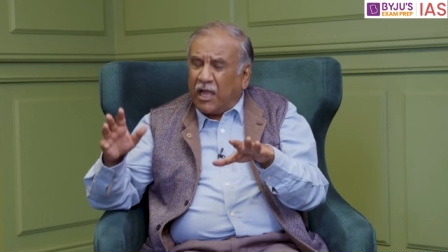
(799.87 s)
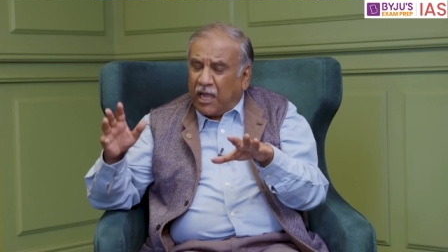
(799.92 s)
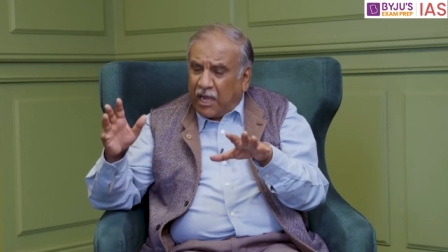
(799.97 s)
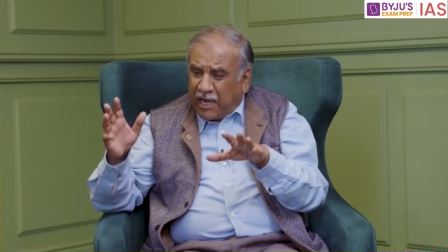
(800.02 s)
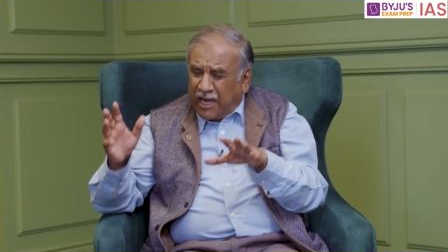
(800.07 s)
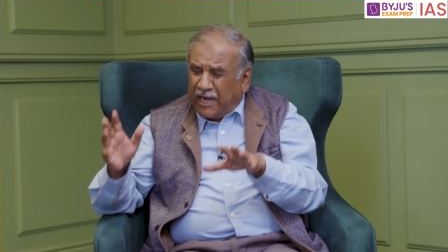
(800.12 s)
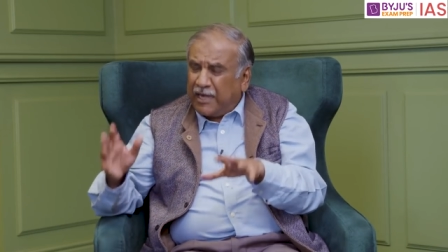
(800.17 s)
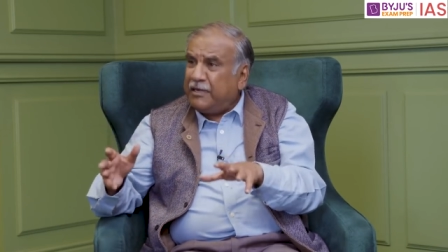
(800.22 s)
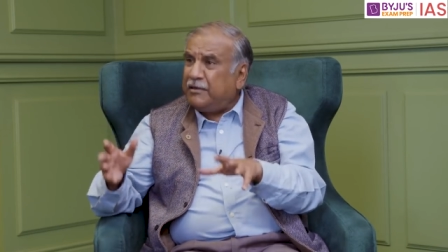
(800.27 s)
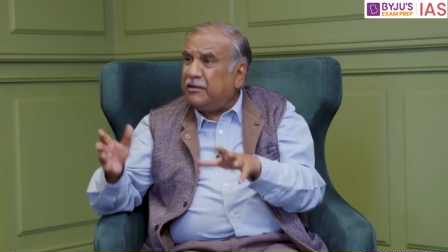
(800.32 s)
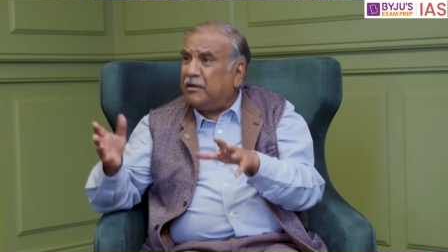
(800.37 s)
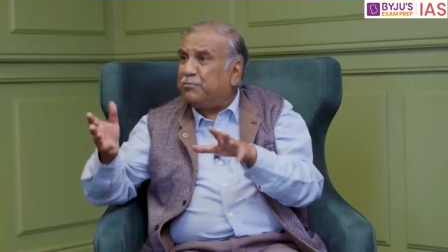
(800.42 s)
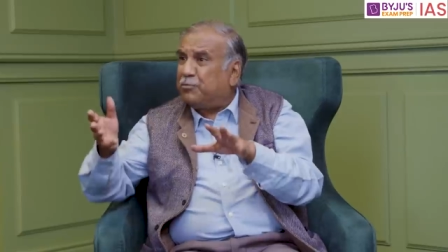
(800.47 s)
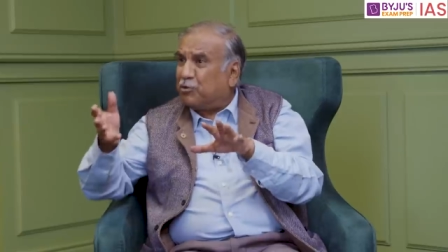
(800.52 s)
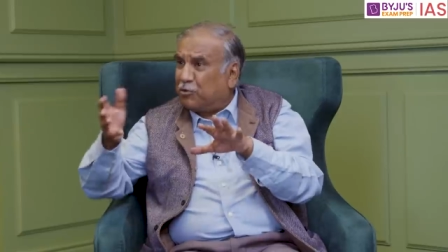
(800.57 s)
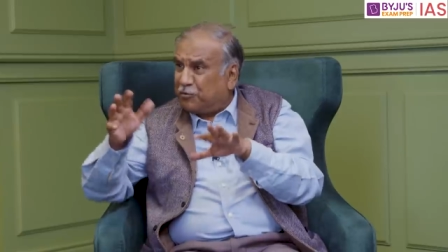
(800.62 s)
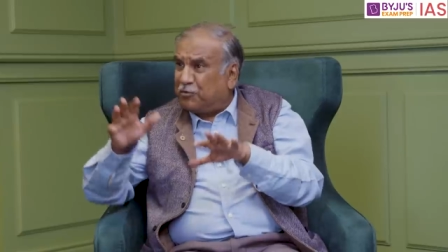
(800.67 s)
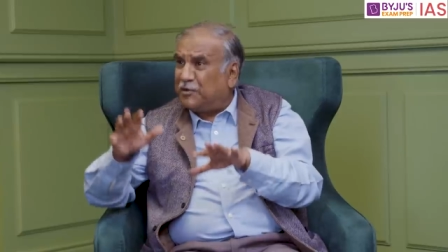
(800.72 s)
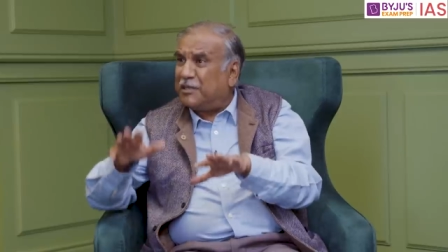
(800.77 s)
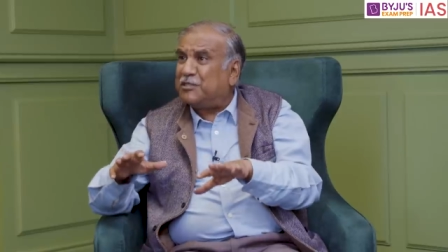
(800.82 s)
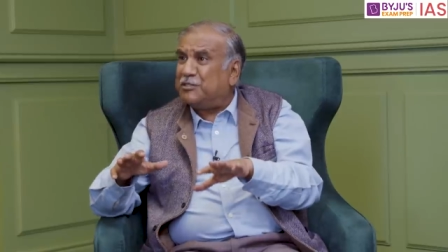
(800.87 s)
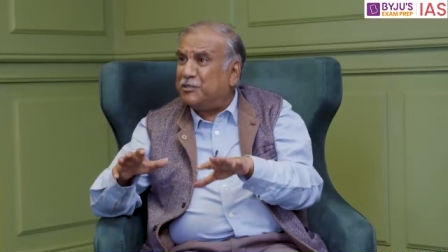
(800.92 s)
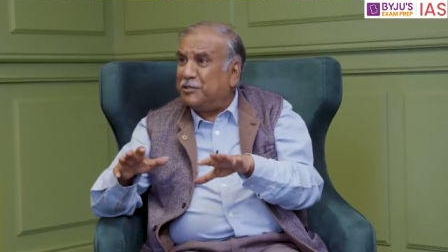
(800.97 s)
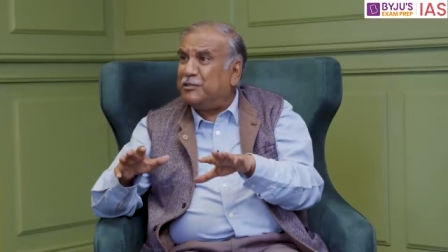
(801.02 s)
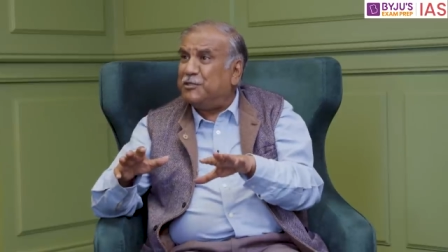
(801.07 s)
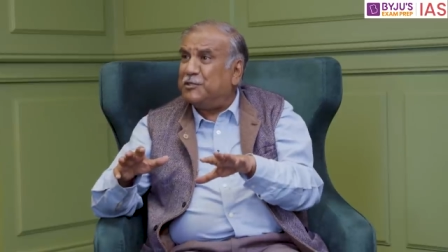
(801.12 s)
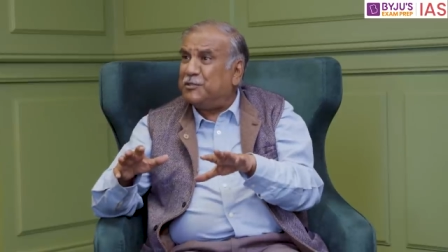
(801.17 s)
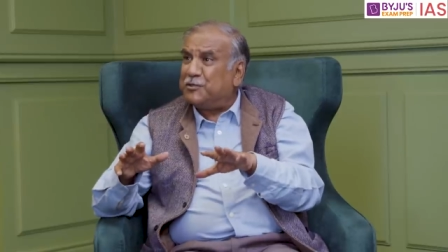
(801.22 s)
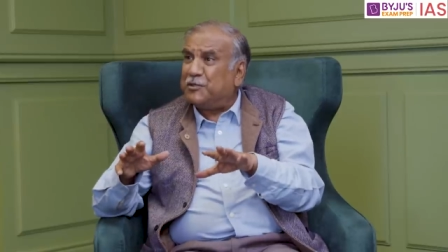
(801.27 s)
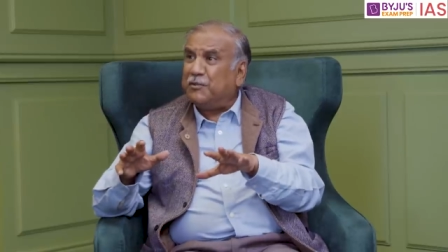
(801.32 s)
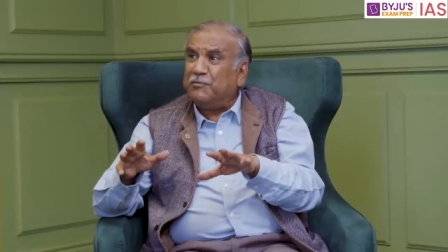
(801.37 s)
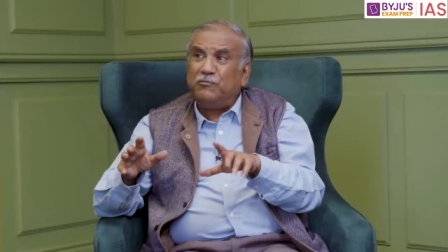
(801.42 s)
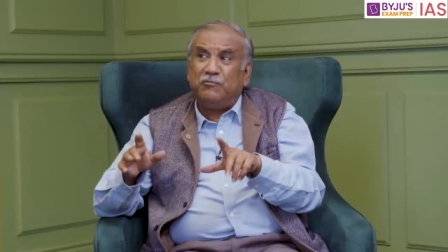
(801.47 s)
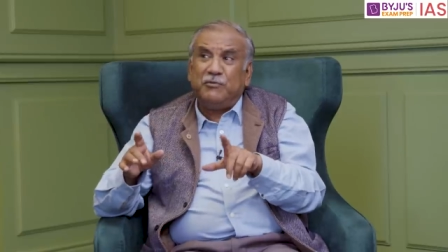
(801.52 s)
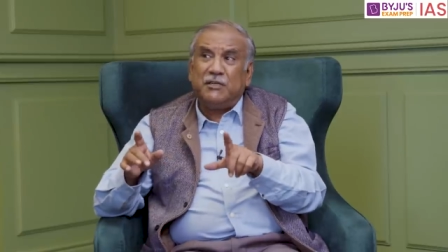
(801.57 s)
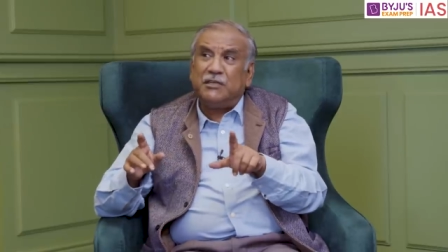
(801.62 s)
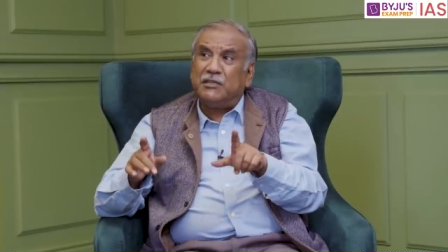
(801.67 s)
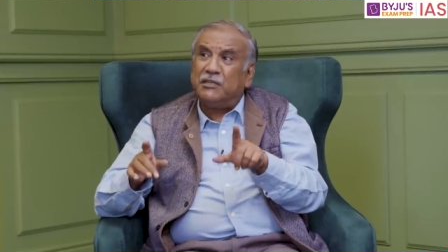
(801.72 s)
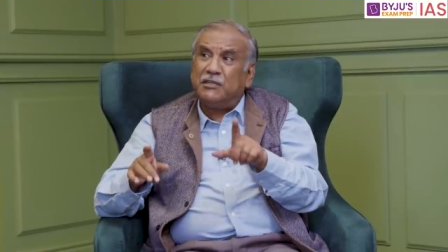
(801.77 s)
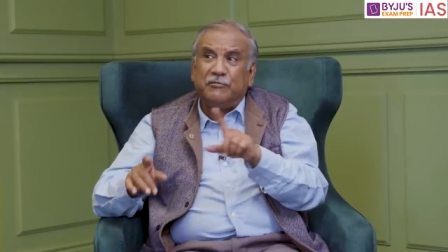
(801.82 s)
and professionalism
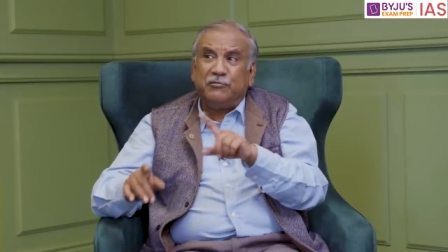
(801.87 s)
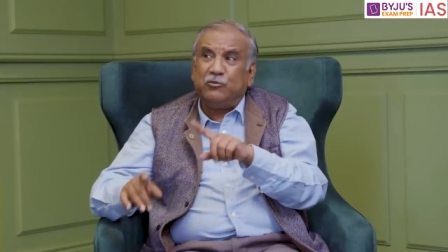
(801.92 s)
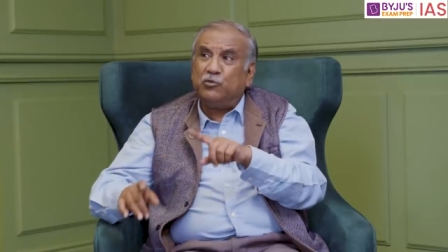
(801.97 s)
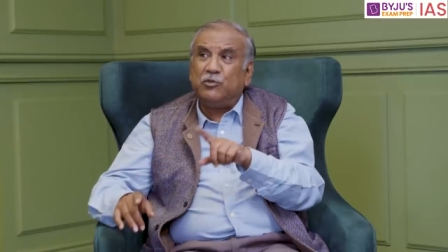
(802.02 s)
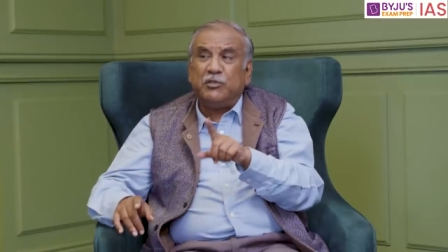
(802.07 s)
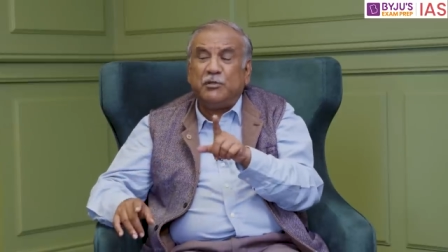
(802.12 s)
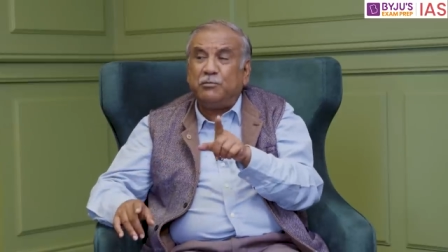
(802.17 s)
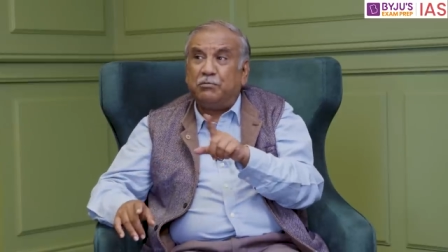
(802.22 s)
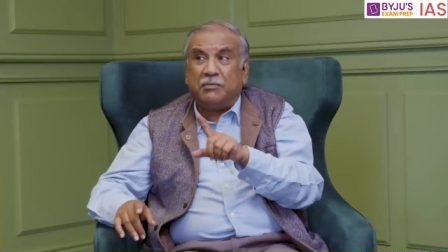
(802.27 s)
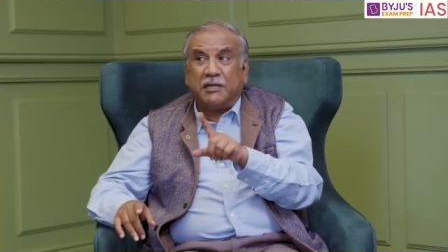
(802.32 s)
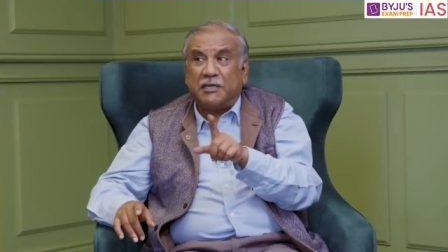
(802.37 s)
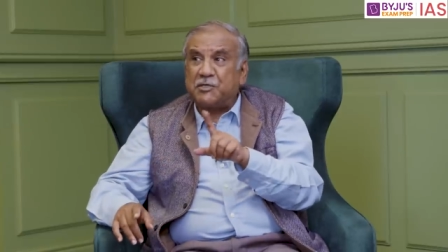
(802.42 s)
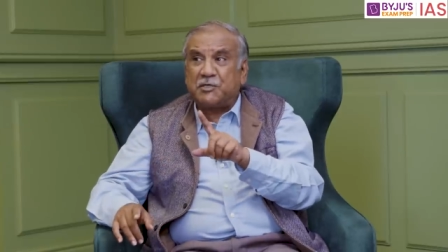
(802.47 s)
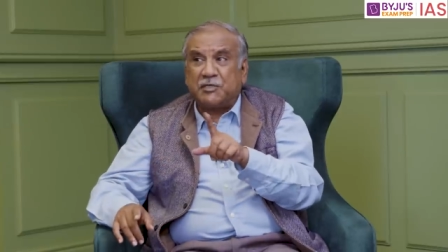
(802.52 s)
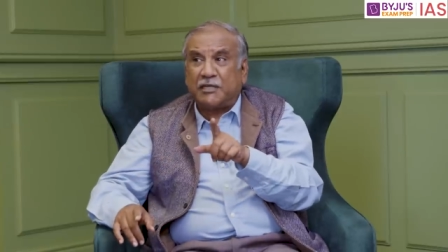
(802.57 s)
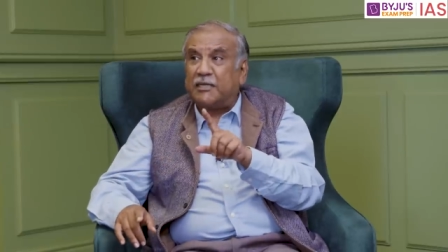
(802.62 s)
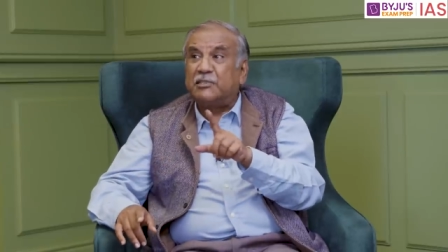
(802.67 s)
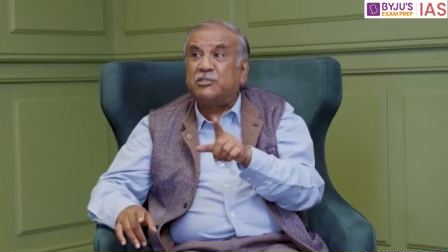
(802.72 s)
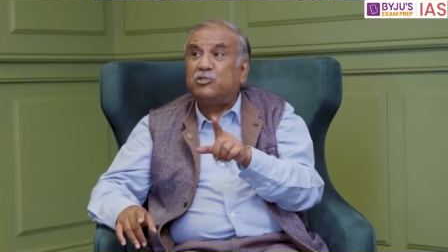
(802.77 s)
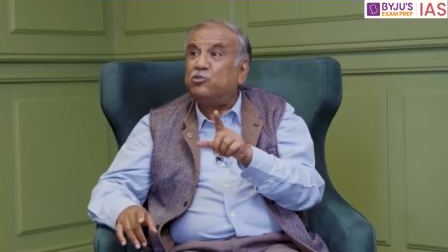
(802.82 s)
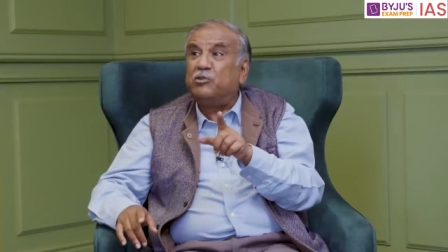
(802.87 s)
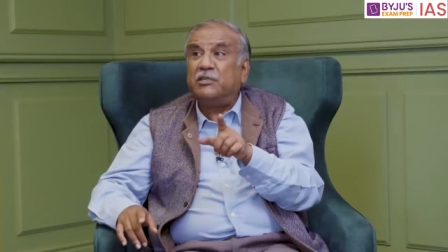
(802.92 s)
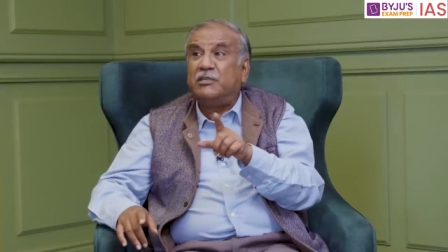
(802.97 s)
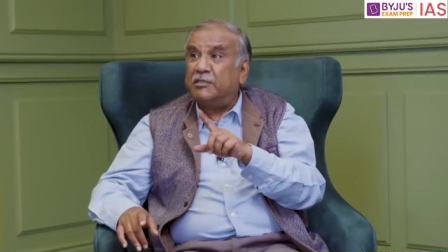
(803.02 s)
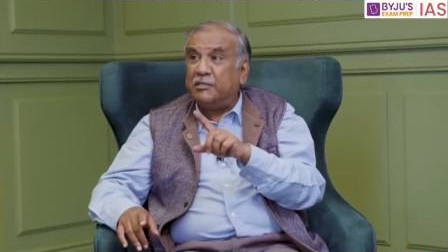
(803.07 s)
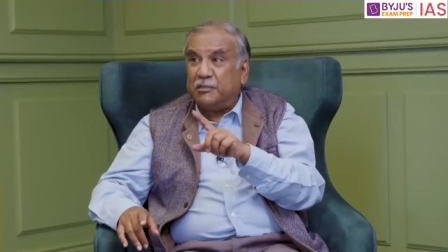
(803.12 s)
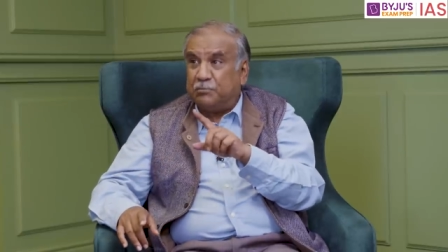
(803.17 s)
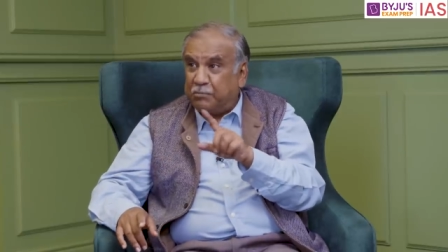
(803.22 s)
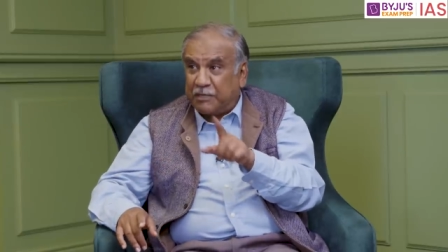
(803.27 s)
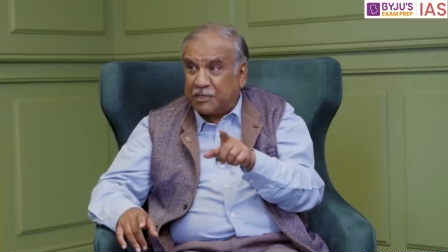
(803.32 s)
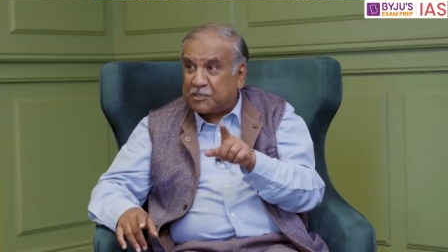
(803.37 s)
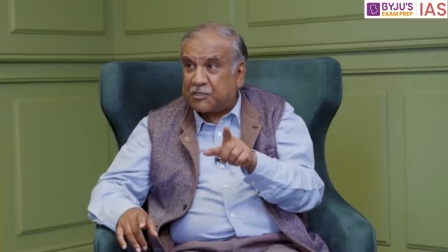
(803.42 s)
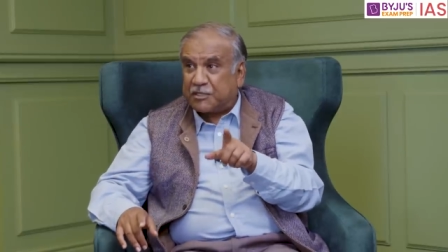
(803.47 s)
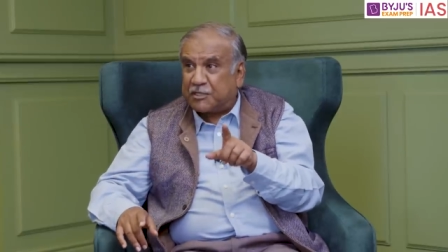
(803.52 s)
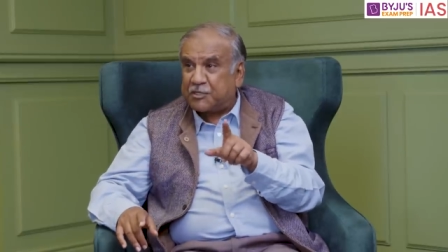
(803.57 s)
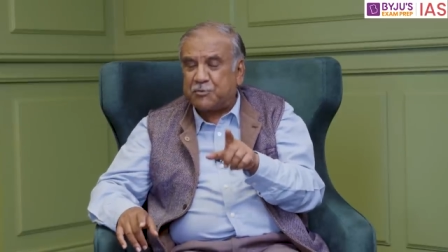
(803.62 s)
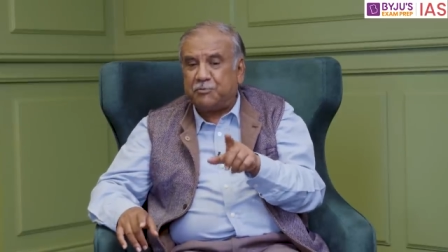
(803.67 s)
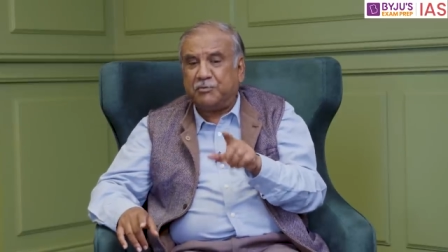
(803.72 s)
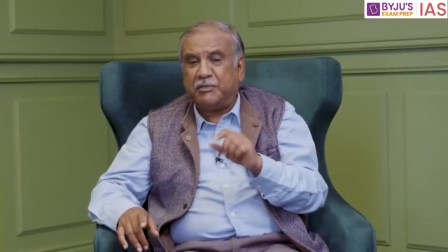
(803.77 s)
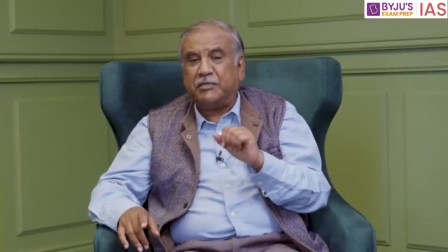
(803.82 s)
will give you the best, actually, the best
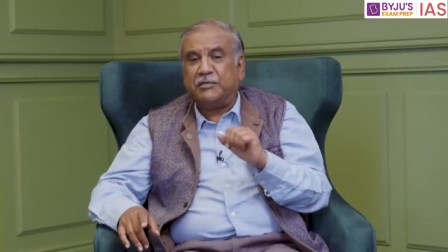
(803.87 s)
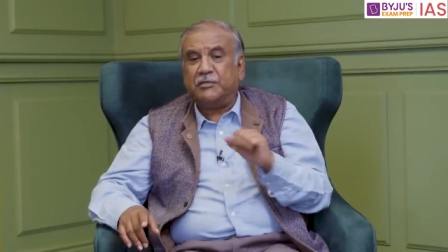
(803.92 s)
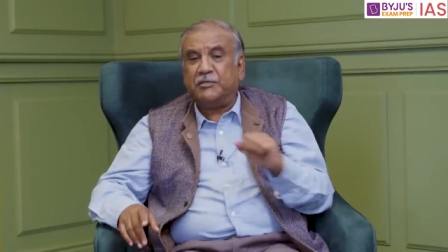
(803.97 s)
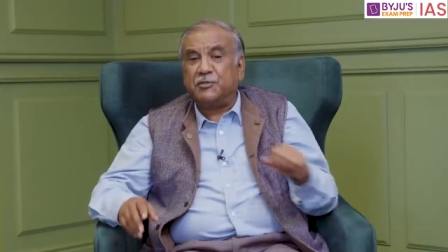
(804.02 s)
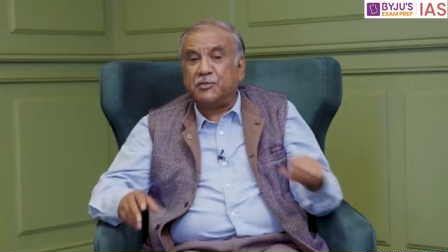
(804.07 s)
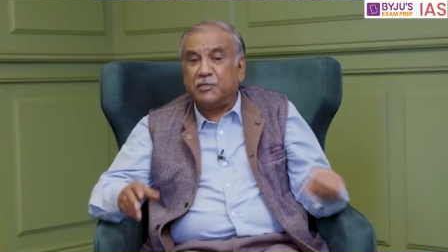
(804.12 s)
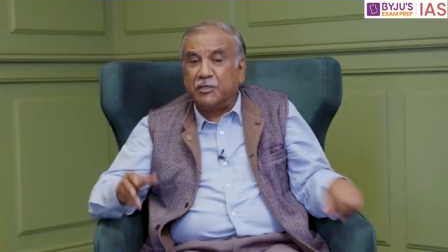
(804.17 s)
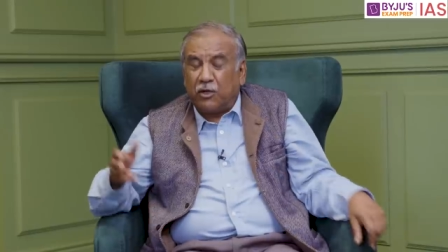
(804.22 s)
experience.